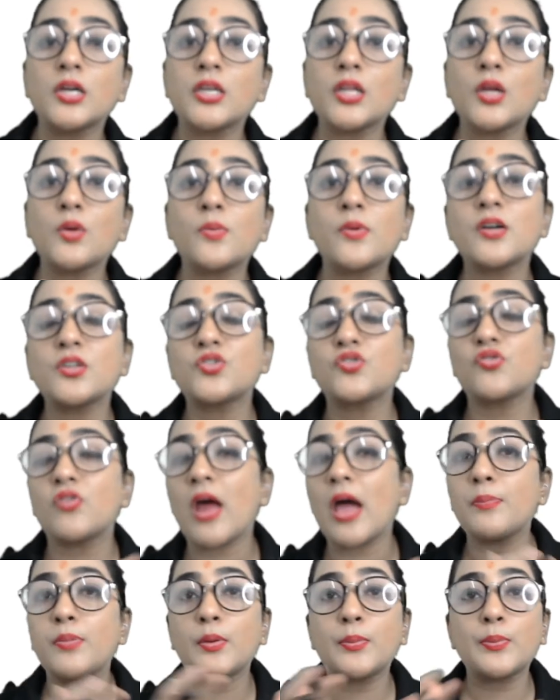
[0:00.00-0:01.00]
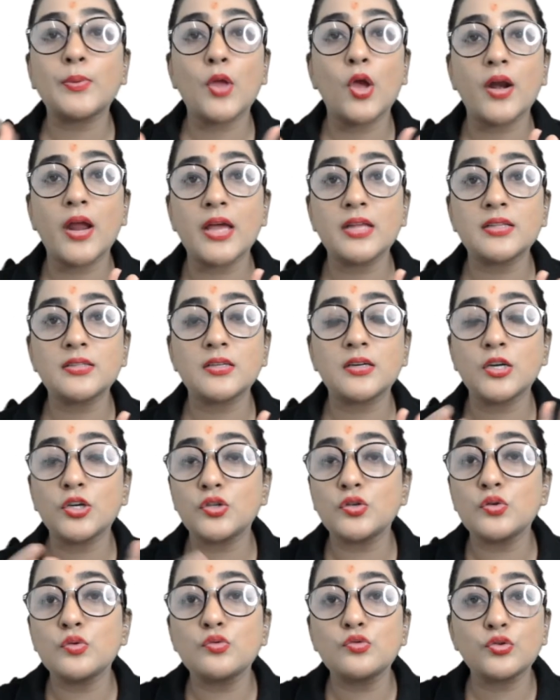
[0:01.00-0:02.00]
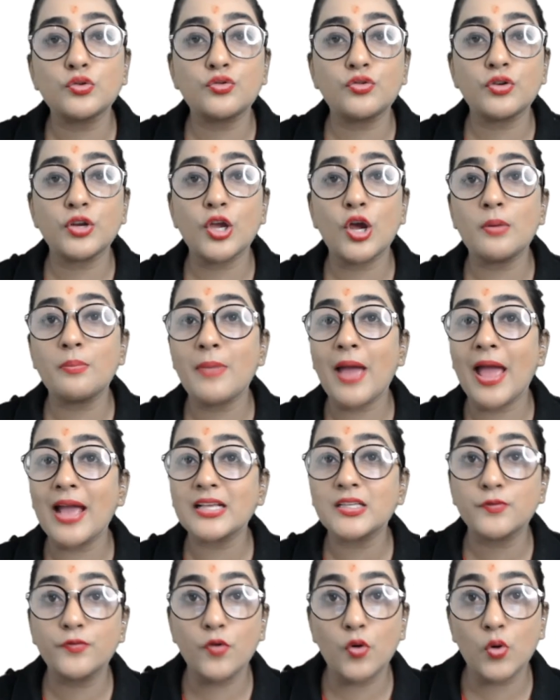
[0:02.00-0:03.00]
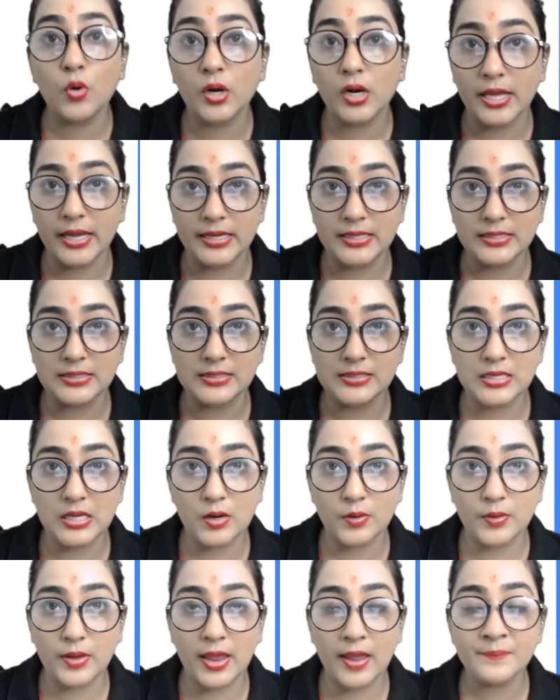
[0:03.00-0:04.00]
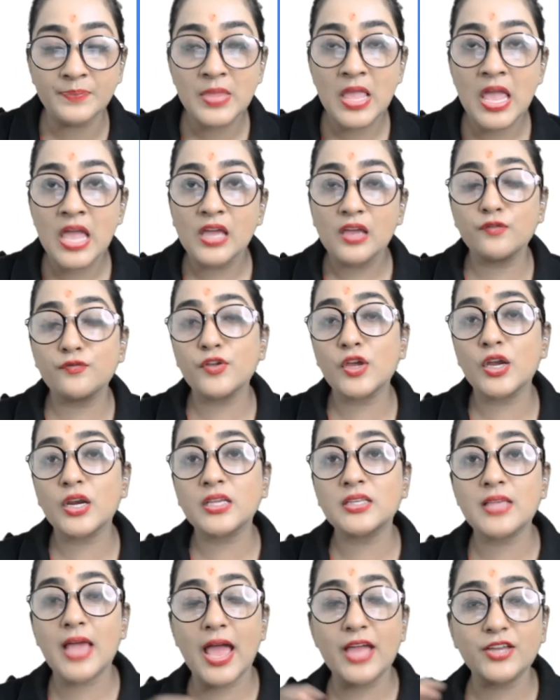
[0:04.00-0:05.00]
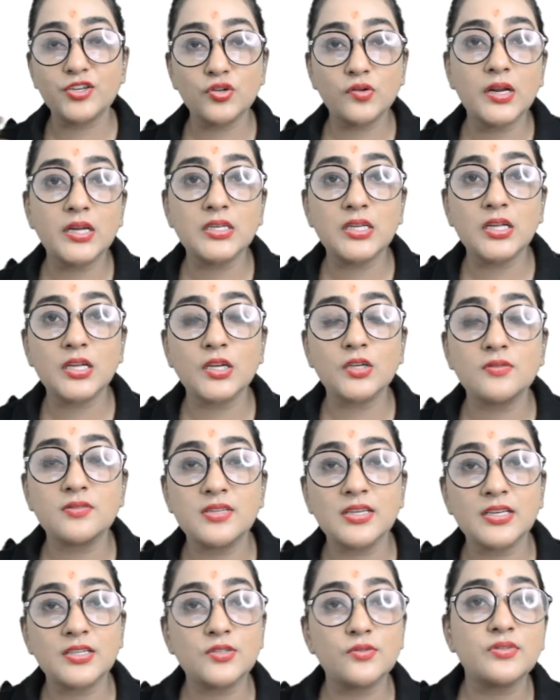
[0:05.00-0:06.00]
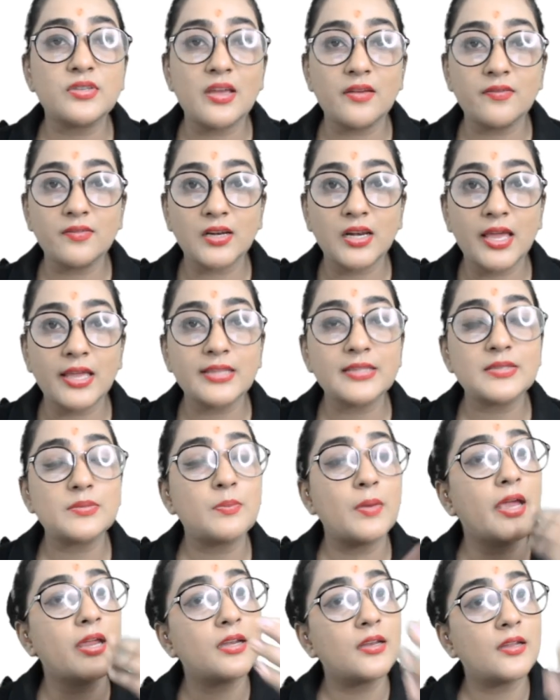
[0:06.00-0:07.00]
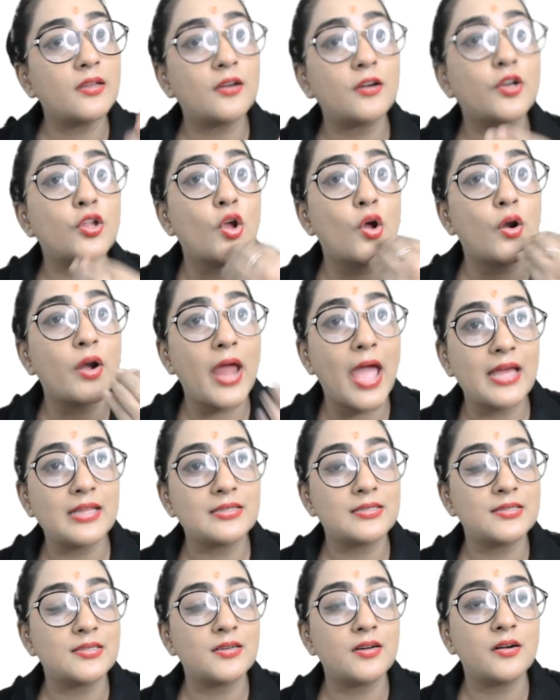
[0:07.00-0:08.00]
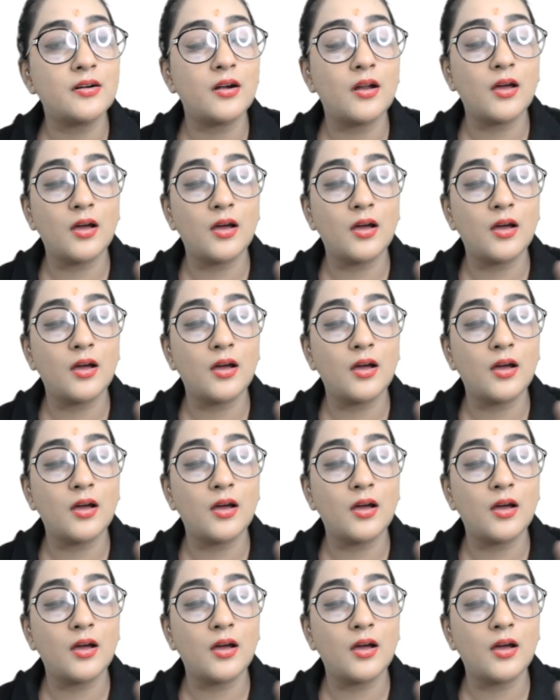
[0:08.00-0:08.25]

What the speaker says: 30 words, wrap up your answer in 2 to 3 or max 4 lines. Okay, if you're exaggerating it to 6 to 7 lines, my dear, your answer,